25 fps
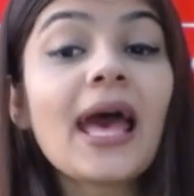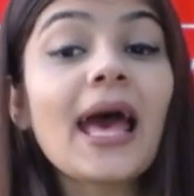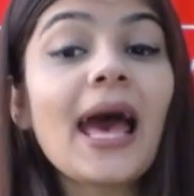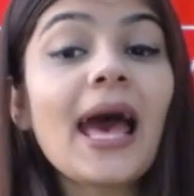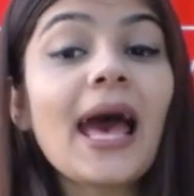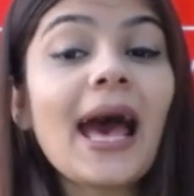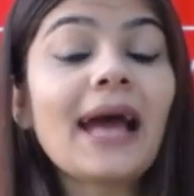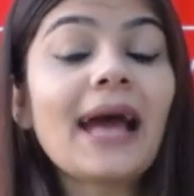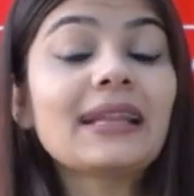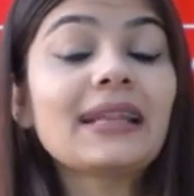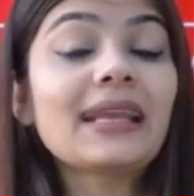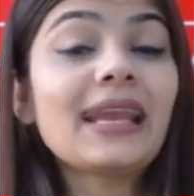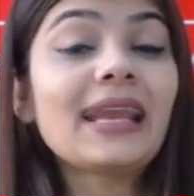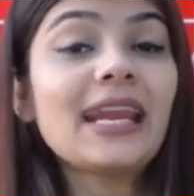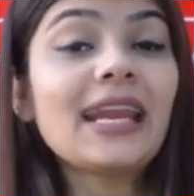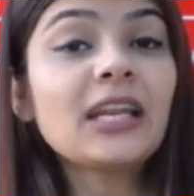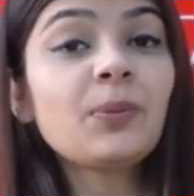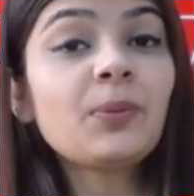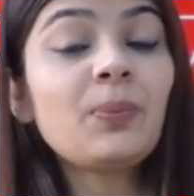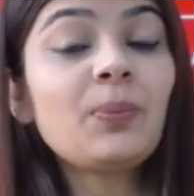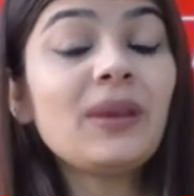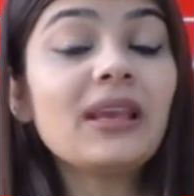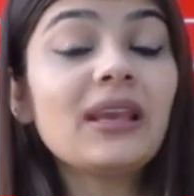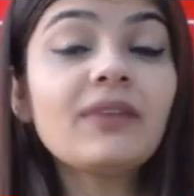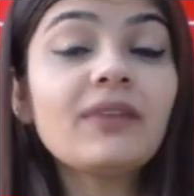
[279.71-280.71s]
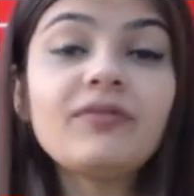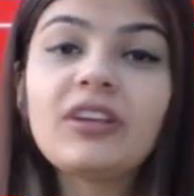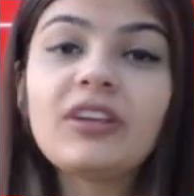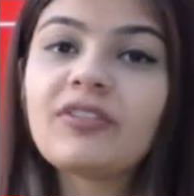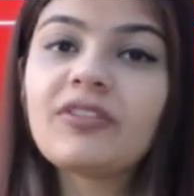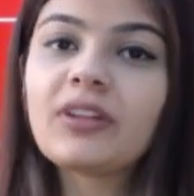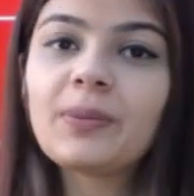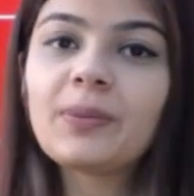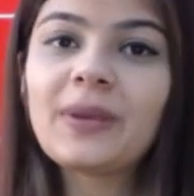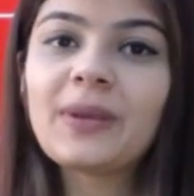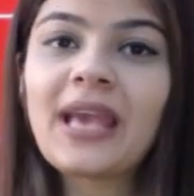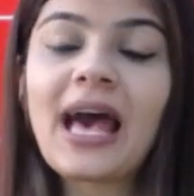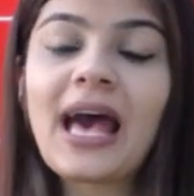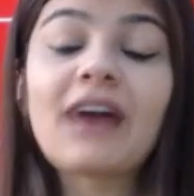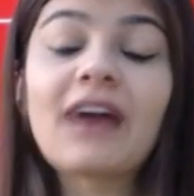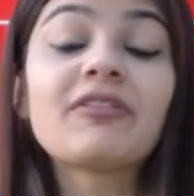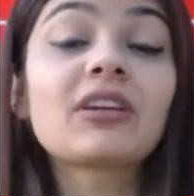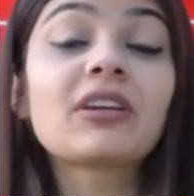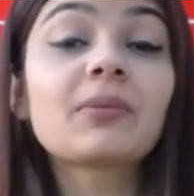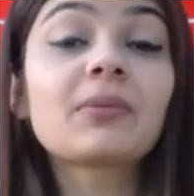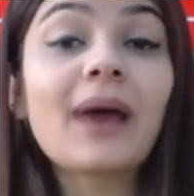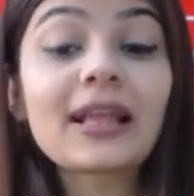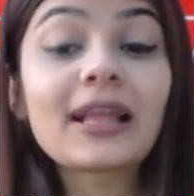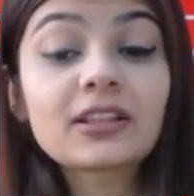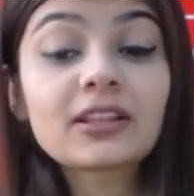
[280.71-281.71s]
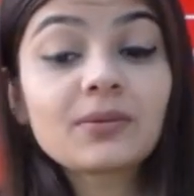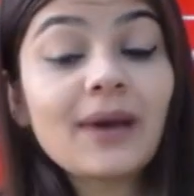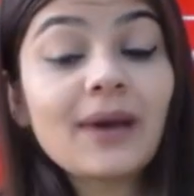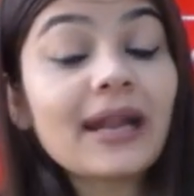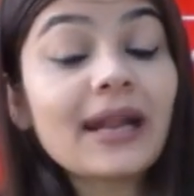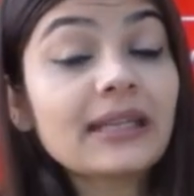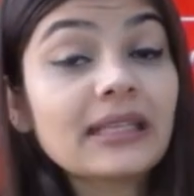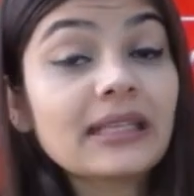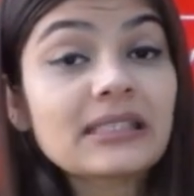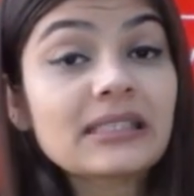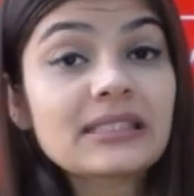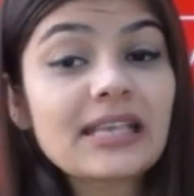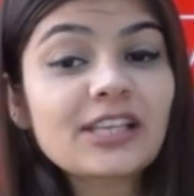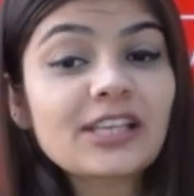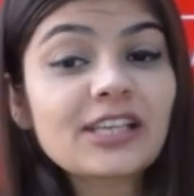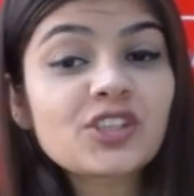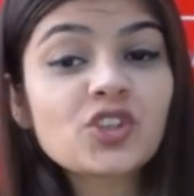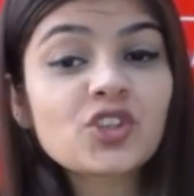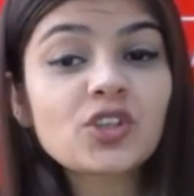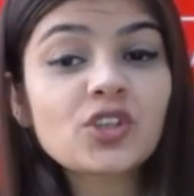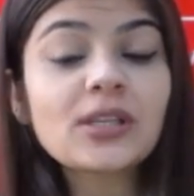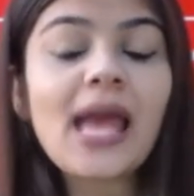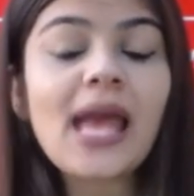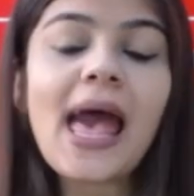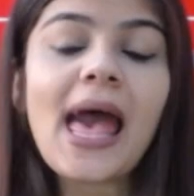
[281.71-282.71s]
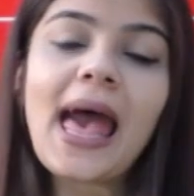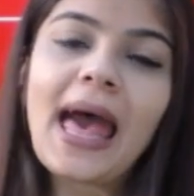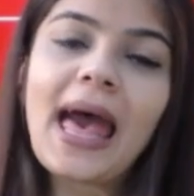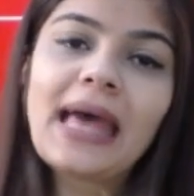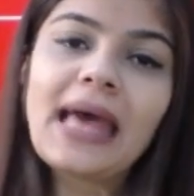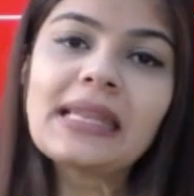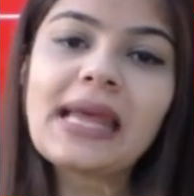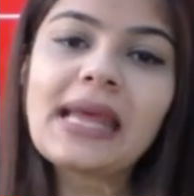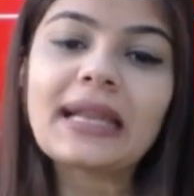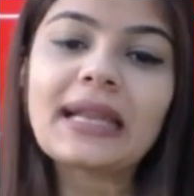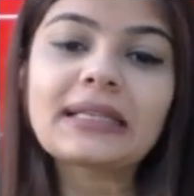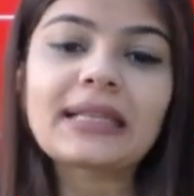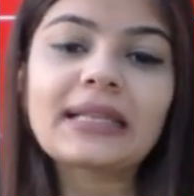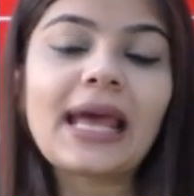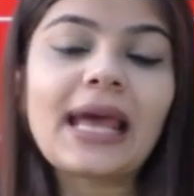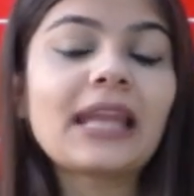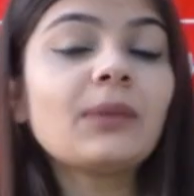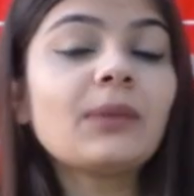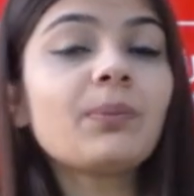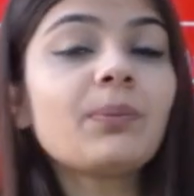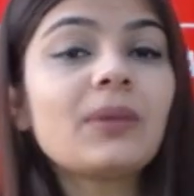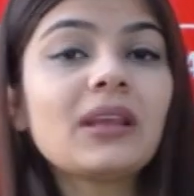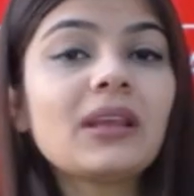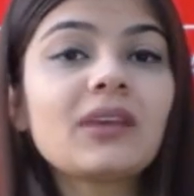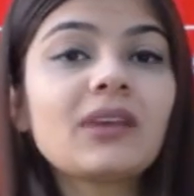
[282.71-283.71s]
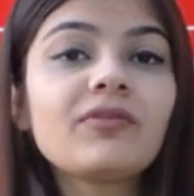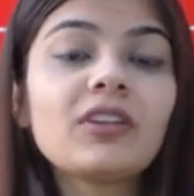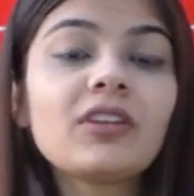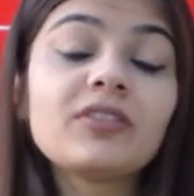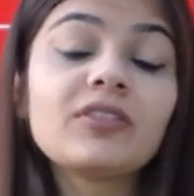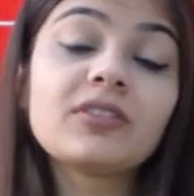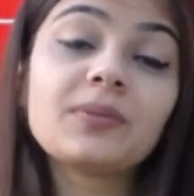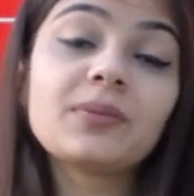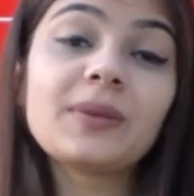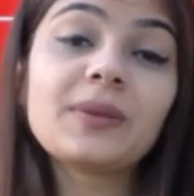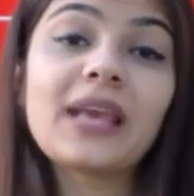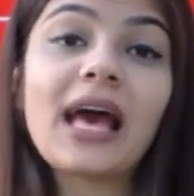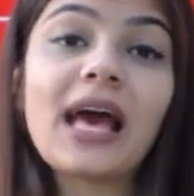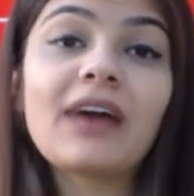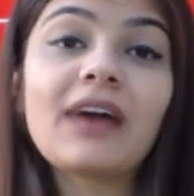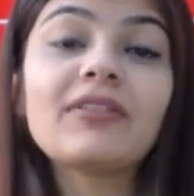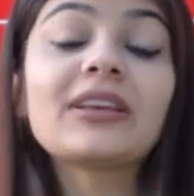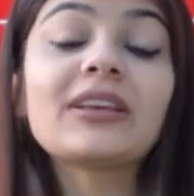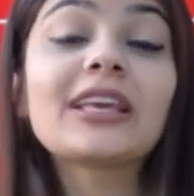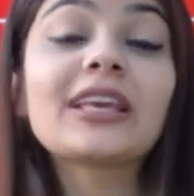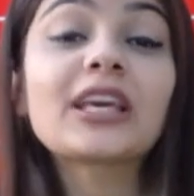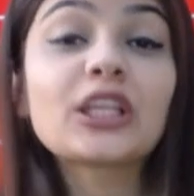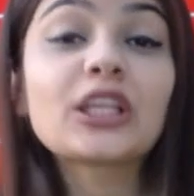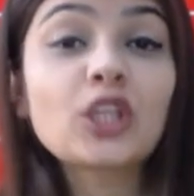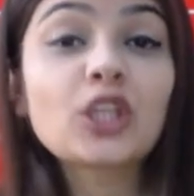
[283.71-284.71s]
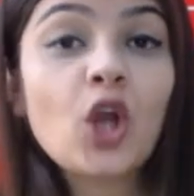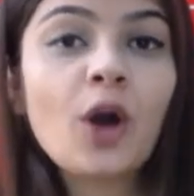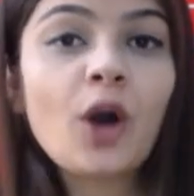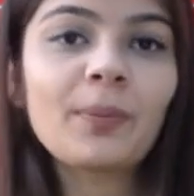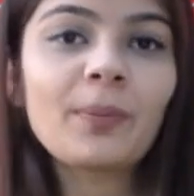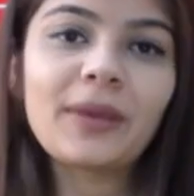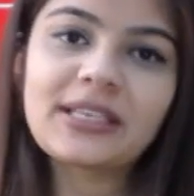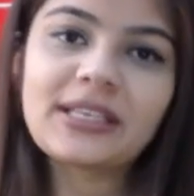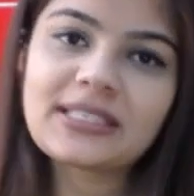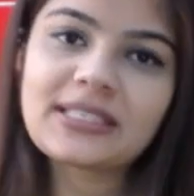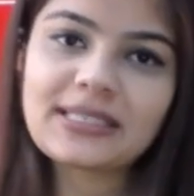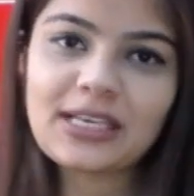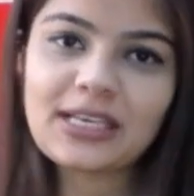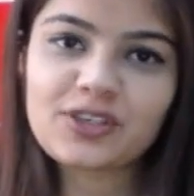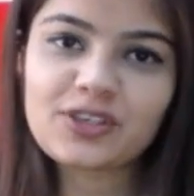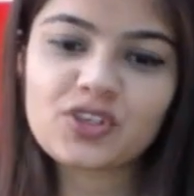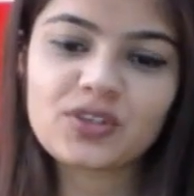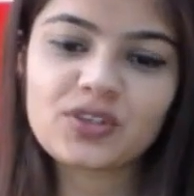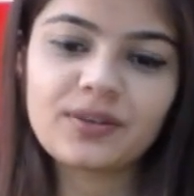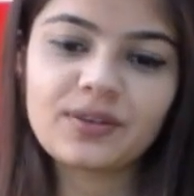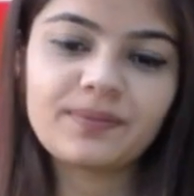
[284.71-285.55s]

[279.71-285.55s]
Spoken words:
At 8 p.m. we will be having mathematics session, and at 9 p.m. we will be having economics session.